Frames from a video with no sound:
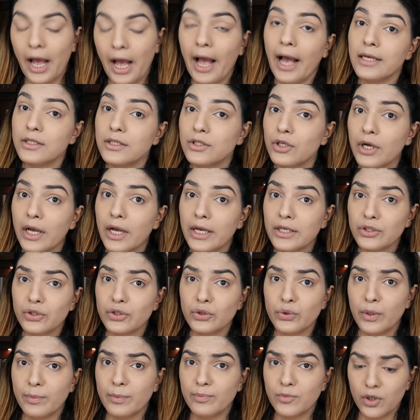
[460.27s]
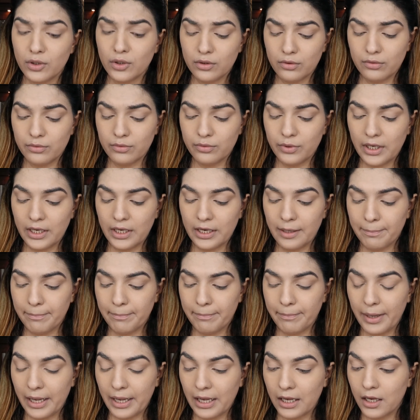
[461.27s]
As you guys know, I'm not a really
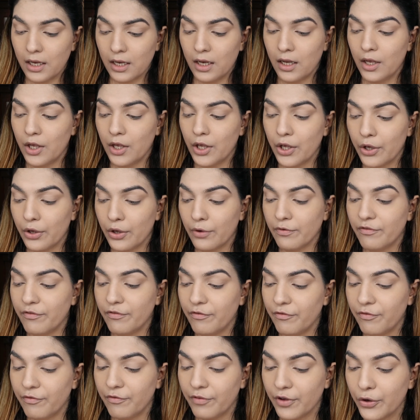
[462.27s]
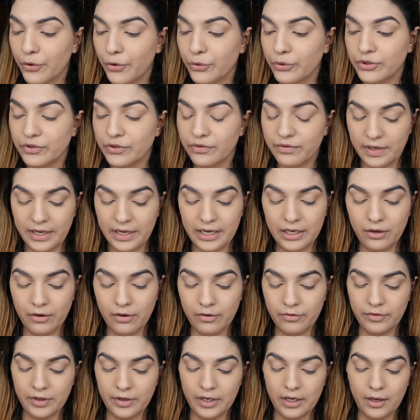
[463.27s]
huge fan
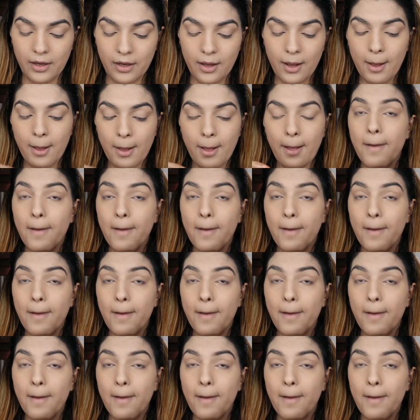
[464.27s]
of a